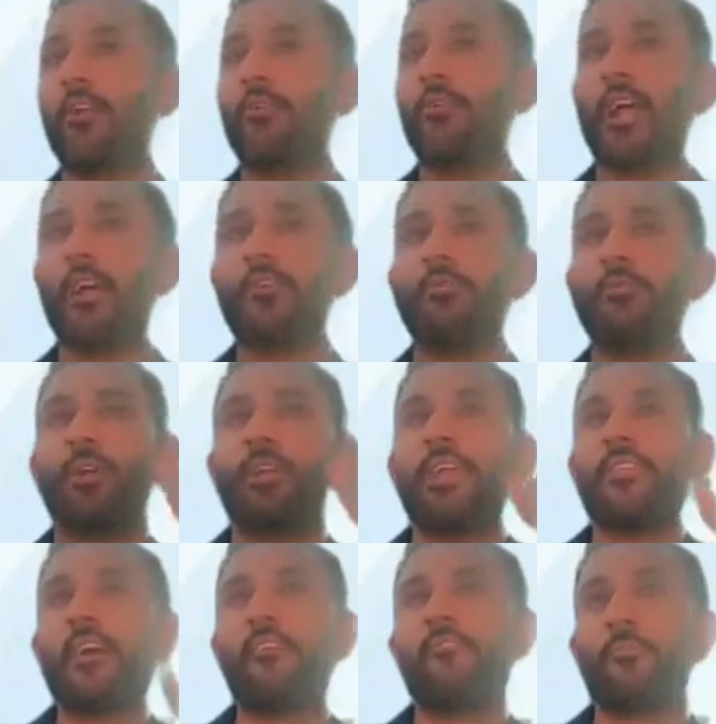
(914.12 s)
are you looking
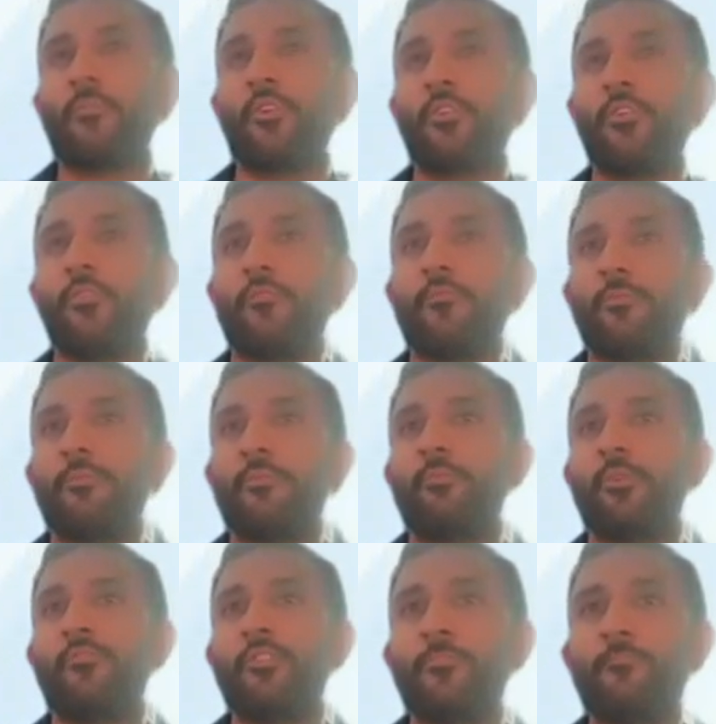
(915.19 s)
at that from your
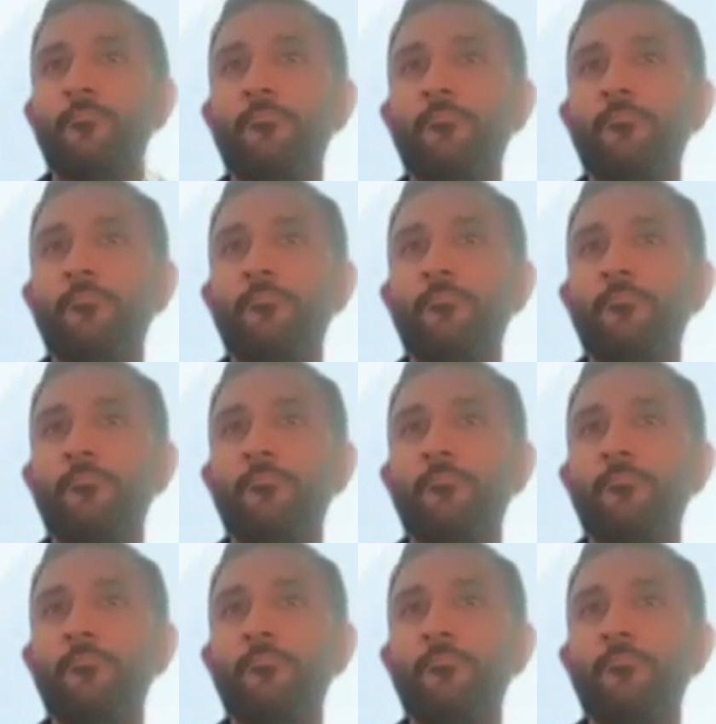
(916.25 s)
purview?